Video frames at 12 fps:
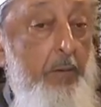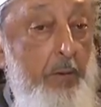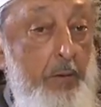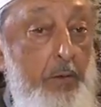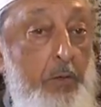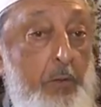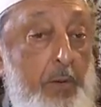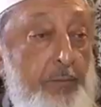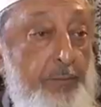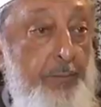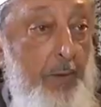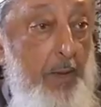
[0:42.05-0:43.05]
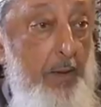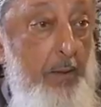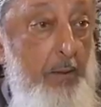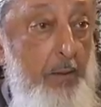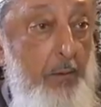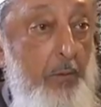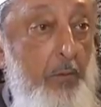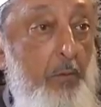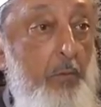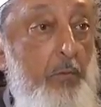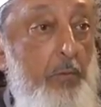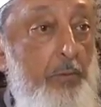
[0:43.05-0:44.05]
The US dollar
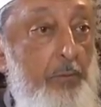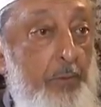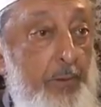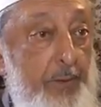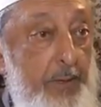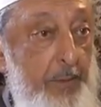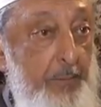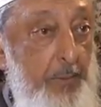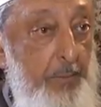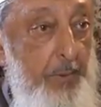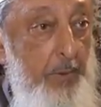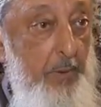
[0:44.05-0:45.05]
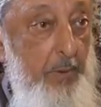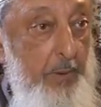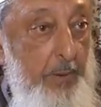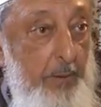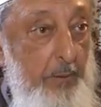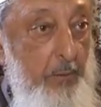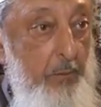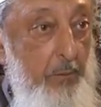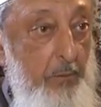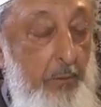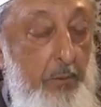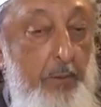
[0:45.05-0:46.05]
was redeemable in
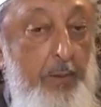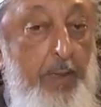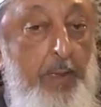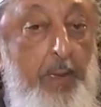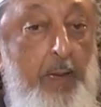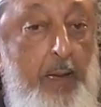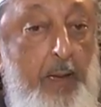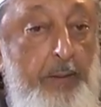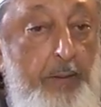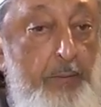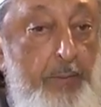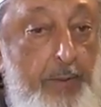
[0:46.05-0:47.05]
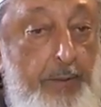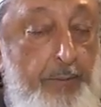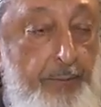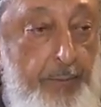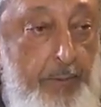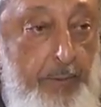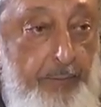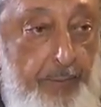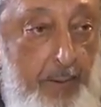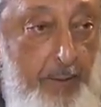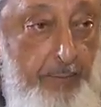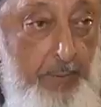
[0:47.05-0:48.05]
gold at the rate of
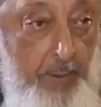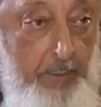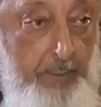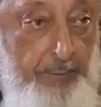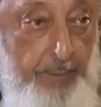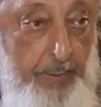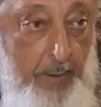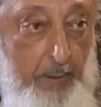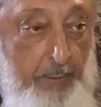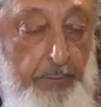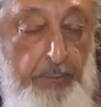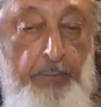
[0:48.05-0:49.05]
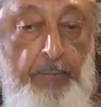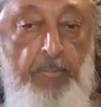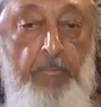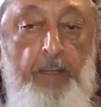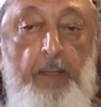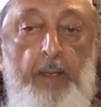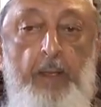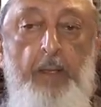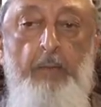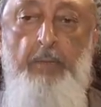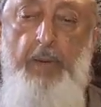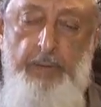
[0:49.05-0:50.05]
$35 an ounce,
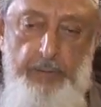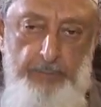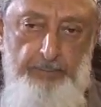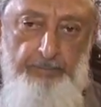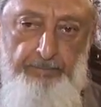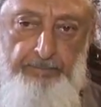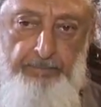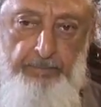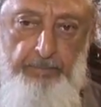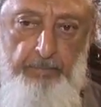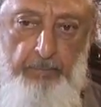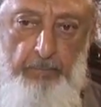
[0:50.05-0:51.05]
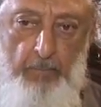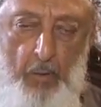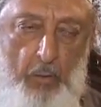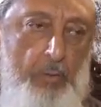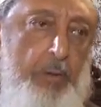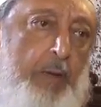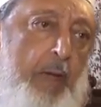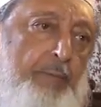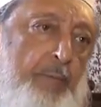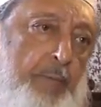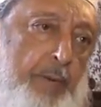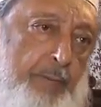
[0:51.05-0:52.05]
but only
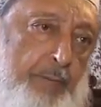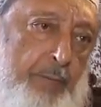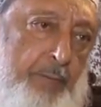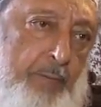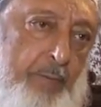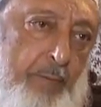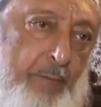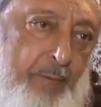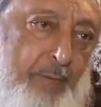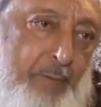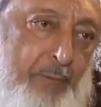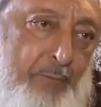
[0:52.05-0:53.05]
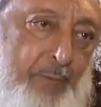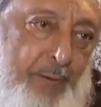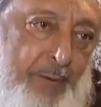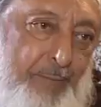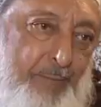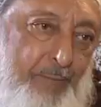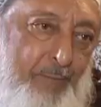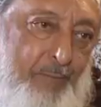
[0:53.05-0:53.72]
governments could redeem.